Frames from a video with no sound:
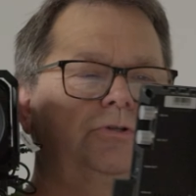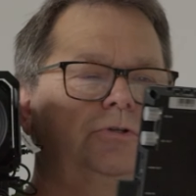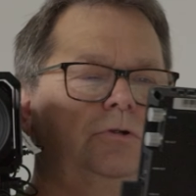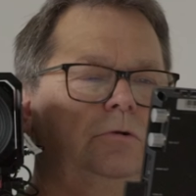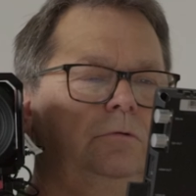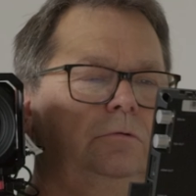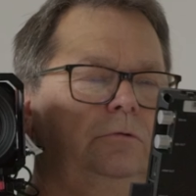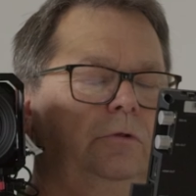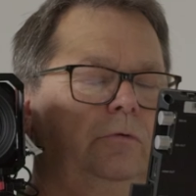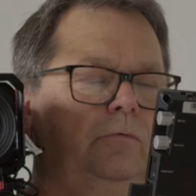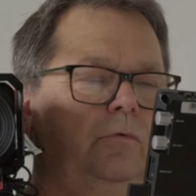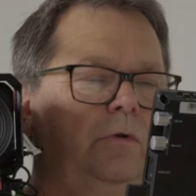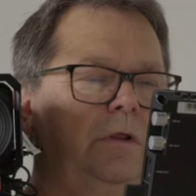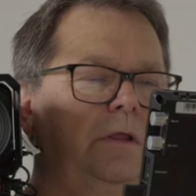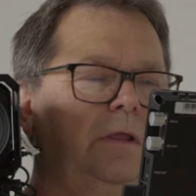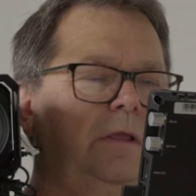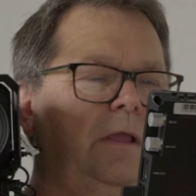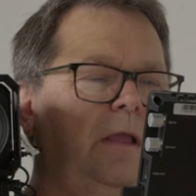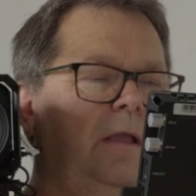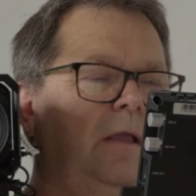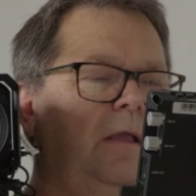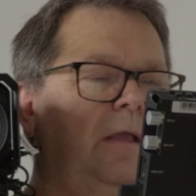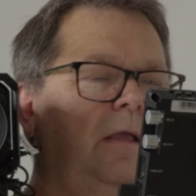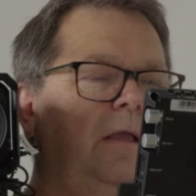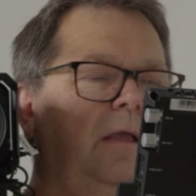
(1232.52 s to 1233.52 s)
shoulder
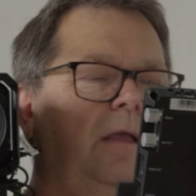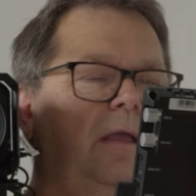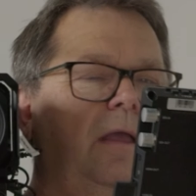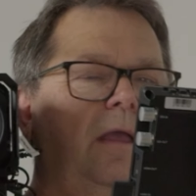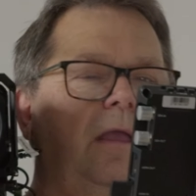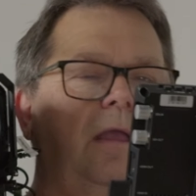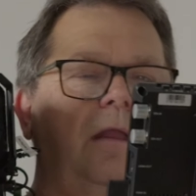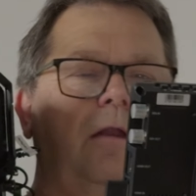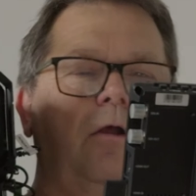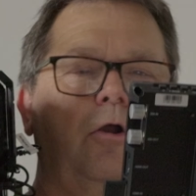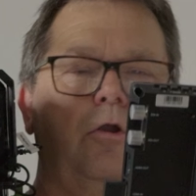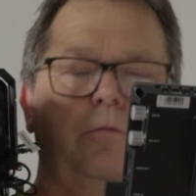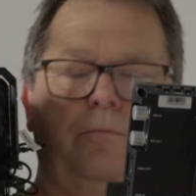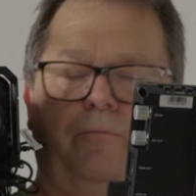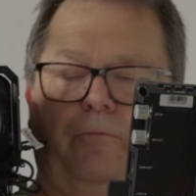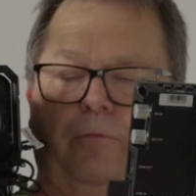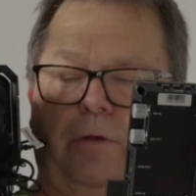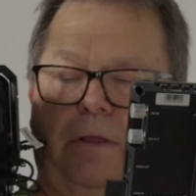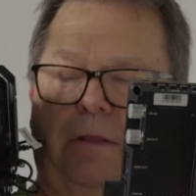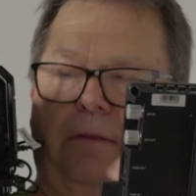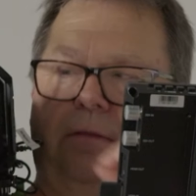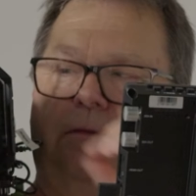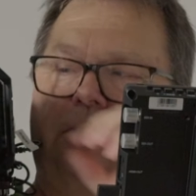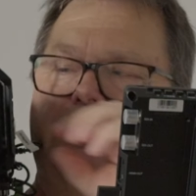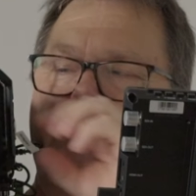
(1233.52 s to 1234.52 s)
rig, and
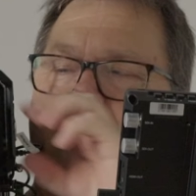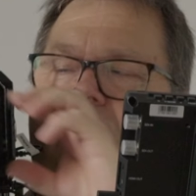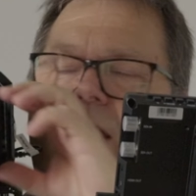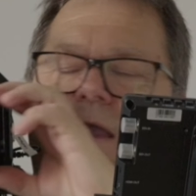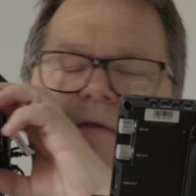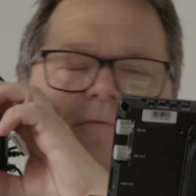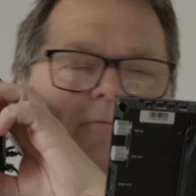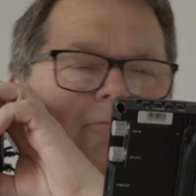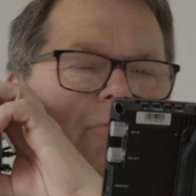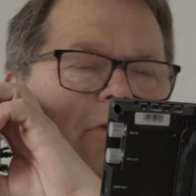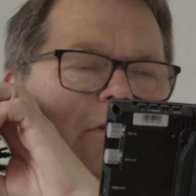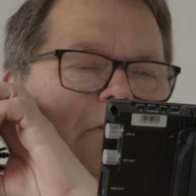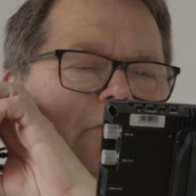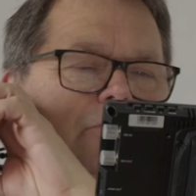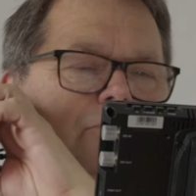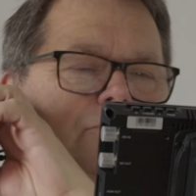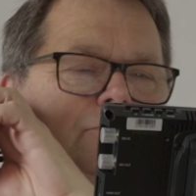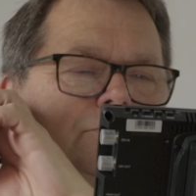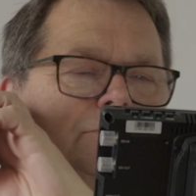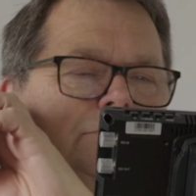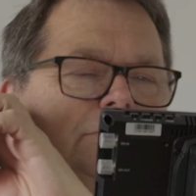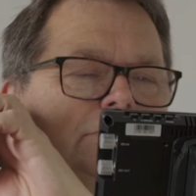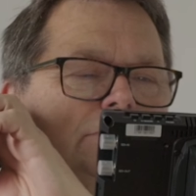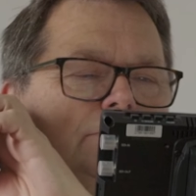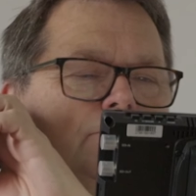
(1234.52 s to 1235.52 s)
hopefully, I haven't really
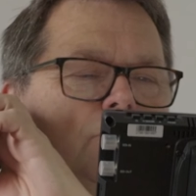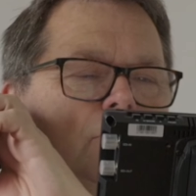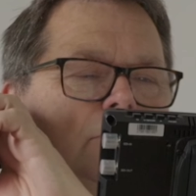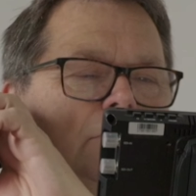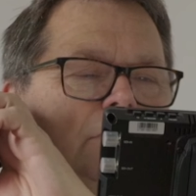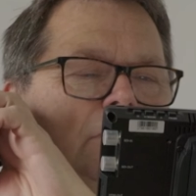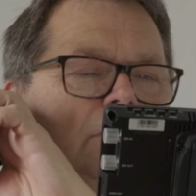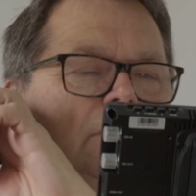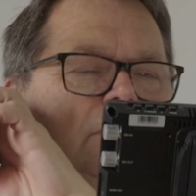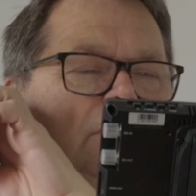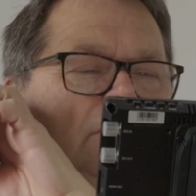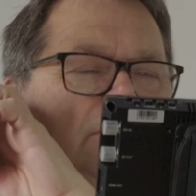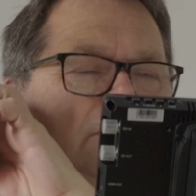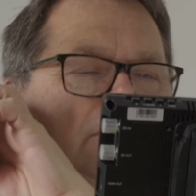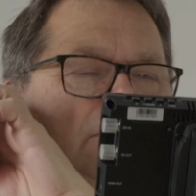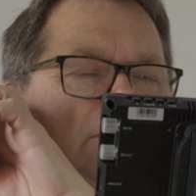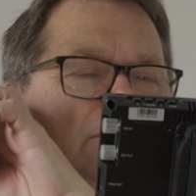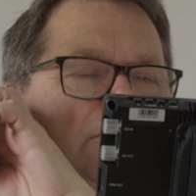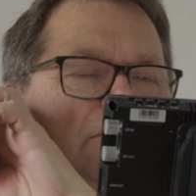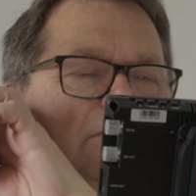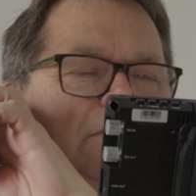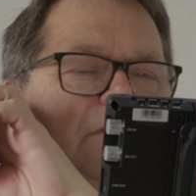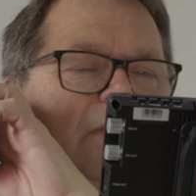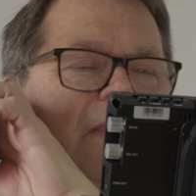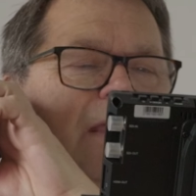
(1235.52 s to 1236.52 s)
used this monitor
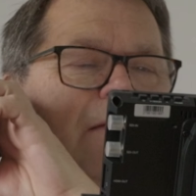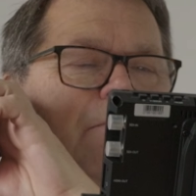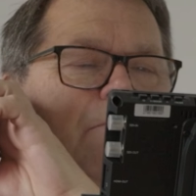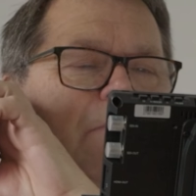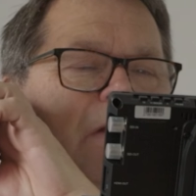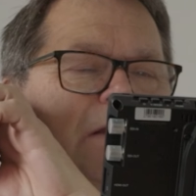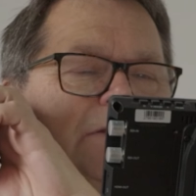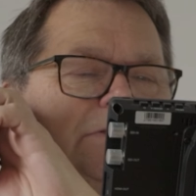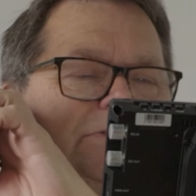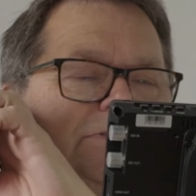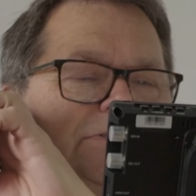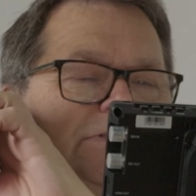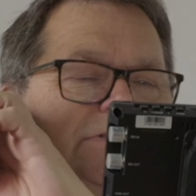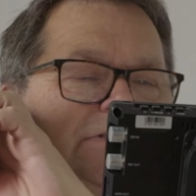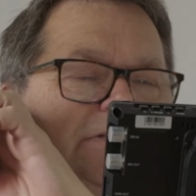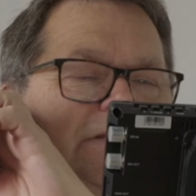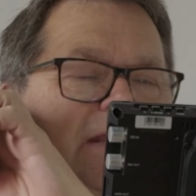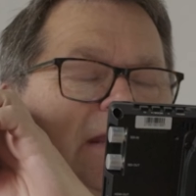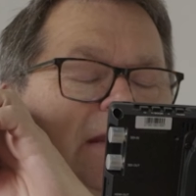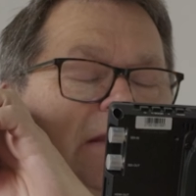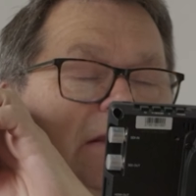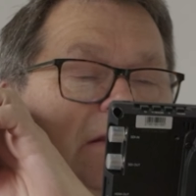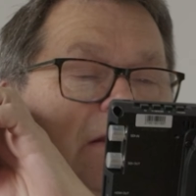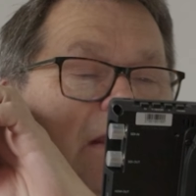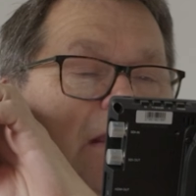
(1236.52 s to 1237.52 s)
that much
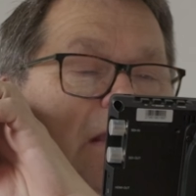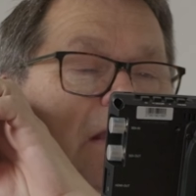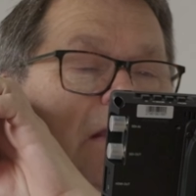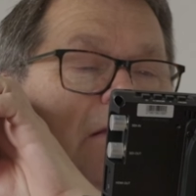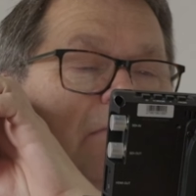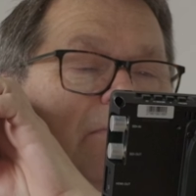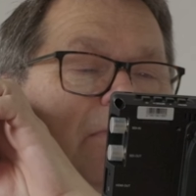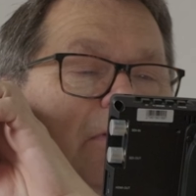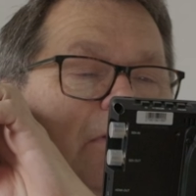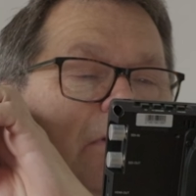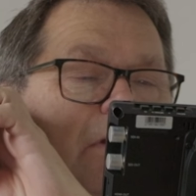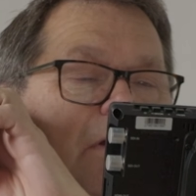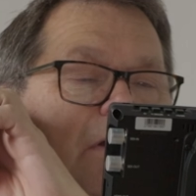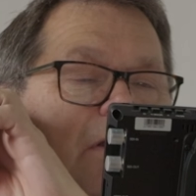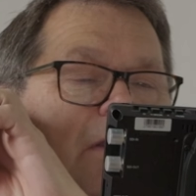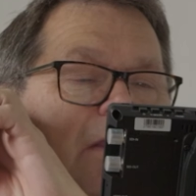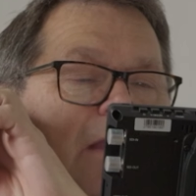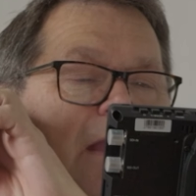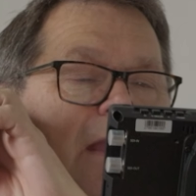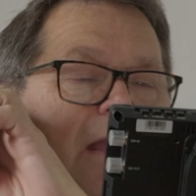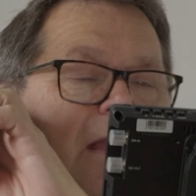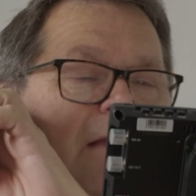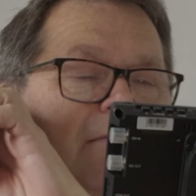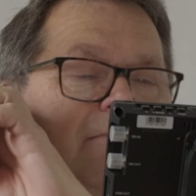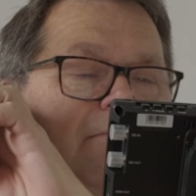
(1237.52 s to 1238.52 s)
yet, but I
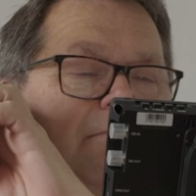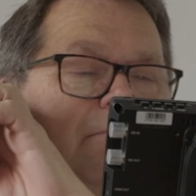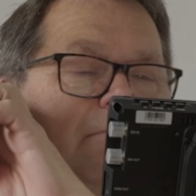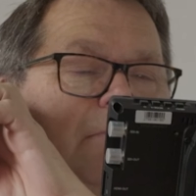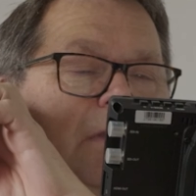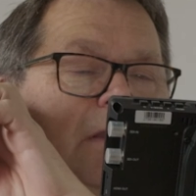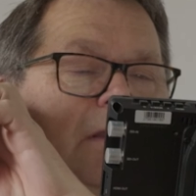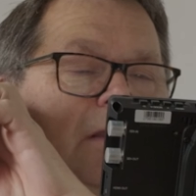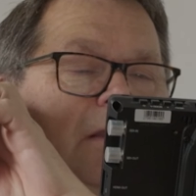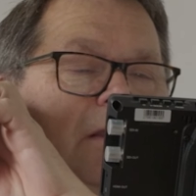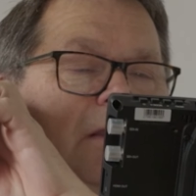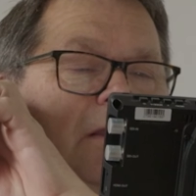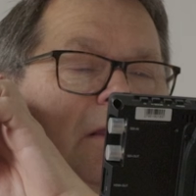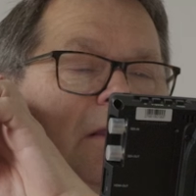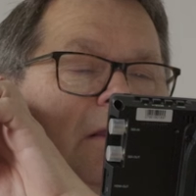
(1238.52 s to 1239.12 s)
am